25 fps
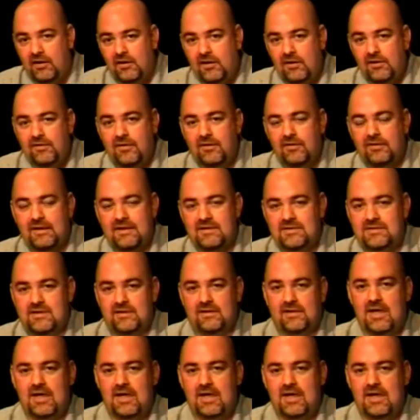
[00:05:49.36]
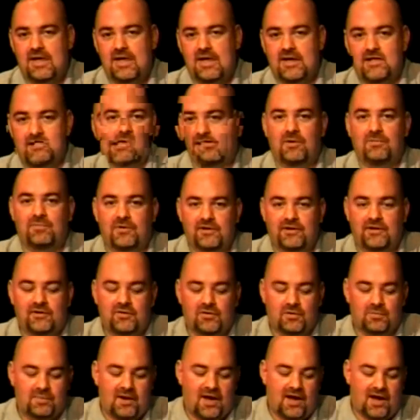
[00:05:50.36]
the thing that goes down one
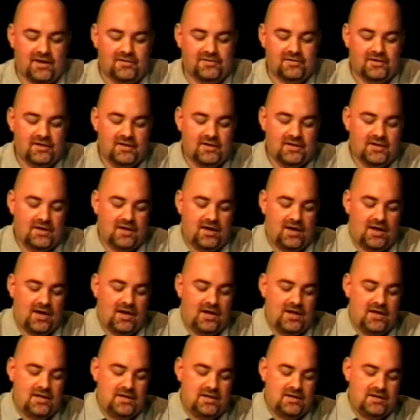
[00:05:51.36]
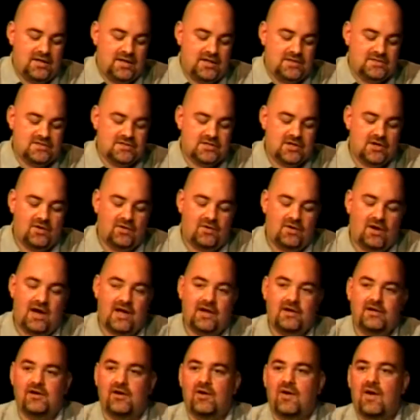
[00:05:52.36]
particular path. And so
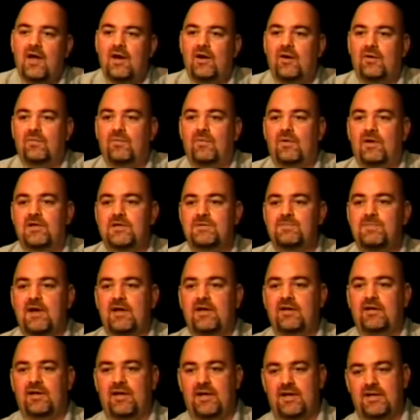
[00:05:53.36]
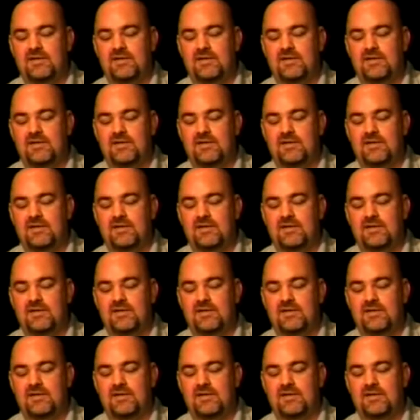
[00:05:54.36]
I don't want to speculate.